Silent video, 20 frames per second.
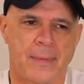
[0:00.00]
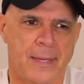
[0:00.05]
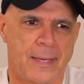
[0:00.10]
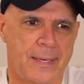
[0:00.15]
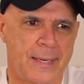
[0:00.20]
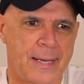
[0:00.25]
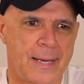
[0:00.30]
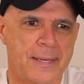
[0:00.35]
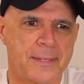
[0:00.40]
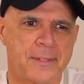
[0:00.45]

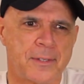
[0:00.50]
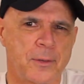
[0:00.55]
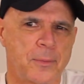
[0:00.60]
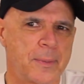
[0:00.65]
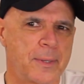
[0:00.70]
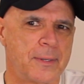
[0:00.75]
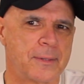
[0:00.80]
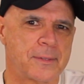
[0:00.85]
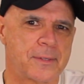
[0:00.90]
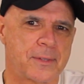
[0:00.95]
And actually,
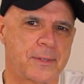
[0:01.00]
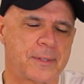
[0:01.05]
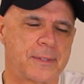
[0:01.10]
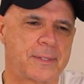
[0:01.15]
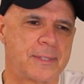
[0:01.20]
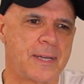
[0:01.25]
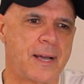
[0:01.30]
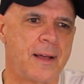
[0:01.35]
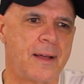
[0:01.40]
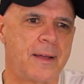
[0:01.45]
we don't
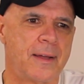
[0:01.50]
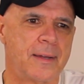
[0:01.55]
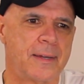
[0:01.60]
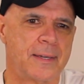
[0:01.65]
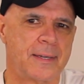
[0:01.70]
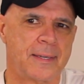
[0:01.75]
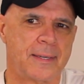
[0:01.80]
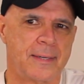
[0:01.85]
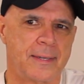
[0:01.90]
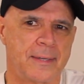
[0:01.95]
start
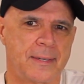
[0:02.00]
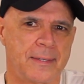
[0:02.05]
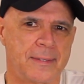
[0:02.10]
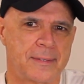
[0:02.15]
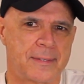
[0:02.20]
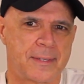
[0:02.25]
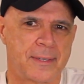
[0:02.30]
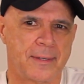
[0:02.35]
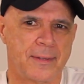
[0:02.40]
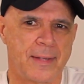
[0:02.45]
dying
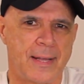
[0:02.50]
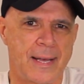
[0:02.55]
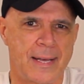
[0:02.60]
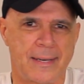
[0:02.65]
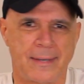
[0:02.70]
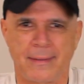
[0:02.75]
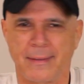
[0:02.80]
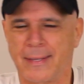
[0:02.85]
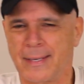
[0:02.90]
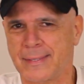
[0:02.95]
until
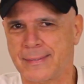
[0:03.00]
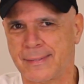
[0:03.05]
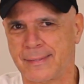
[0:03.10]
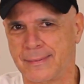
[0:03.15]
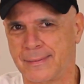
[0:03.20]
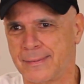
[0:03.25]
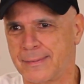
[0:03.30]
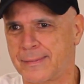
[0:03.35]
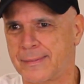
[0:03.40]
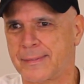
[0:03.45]

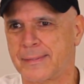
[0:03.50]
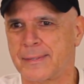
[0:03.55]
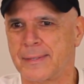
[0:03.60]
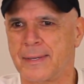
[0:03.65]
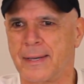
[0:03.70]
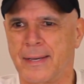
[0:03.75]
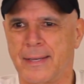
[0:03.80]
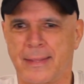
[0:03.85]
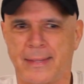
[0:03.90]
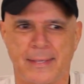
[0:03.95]
adolescence,
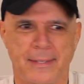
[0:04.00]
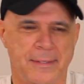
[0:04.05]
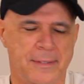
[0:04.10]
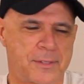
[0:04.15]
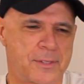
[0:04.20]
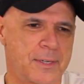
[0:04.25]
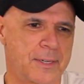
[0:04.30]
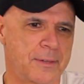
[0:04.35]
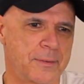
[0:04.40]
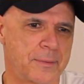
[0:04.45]
I think,
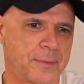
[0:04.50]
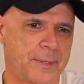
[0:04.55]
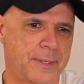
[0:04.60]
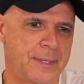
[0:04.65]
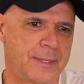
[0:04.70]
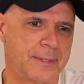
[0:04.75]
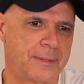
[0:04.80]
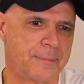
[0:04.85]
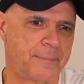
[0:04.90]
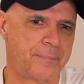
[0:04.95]

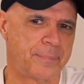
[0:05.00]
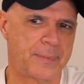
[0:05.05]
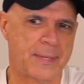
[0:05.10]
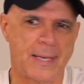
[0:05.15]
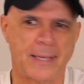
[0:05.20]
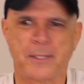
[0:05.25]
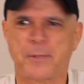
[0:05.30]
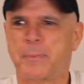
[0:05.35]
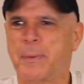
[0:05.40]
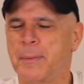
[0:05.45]
generally.
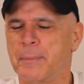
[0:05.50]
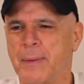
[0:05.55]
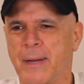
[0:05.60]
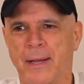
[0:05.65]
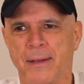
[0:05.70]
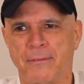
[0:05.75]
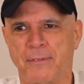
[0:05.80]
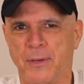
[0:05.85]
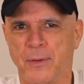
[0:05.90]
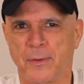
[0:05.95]
That's been
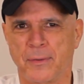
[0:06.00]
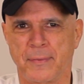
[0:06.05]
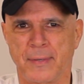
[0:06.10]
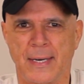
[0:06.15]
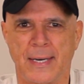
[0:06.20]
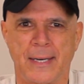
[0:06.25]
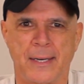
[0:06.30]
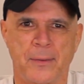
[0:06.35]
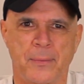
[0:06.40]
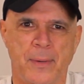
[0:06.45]
my view of it
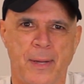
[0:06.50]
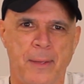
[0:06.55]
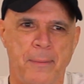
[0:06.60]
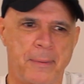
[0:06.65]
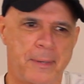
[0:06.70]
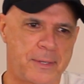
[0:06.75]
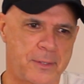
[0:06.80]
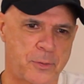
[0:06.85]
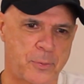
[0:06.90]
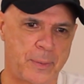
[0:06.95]
anyway,
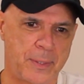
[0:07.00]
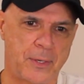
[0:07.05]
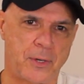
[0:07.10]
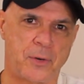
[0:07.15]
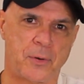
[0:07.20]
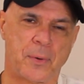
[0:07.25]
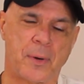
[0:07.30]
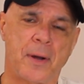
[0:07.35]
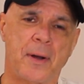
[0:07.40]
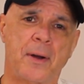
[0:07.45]
because we
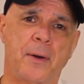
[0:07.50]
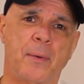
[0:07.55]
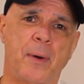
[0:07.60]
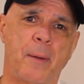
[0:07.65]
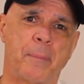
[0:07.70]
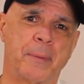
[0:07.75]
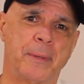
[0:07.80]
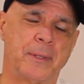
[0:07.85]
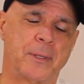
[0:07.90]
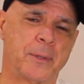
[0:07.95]
grow
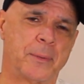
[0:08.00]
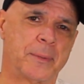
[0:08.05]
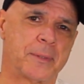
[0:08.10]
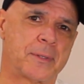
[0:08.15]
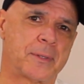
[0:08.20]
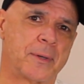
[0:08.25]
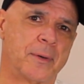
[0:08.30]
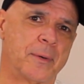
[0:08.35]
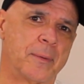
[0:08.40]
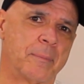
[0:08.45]
up into a
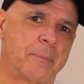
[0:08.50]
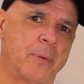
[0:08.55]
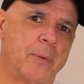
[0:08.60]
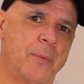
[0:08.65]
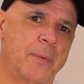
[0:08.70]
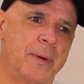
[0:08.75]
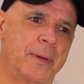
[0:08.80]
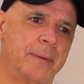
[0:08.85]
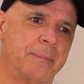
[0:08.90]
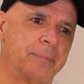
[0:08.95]
certain
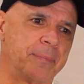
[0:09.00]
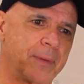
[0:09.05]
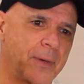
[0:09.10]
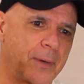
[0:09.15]
point.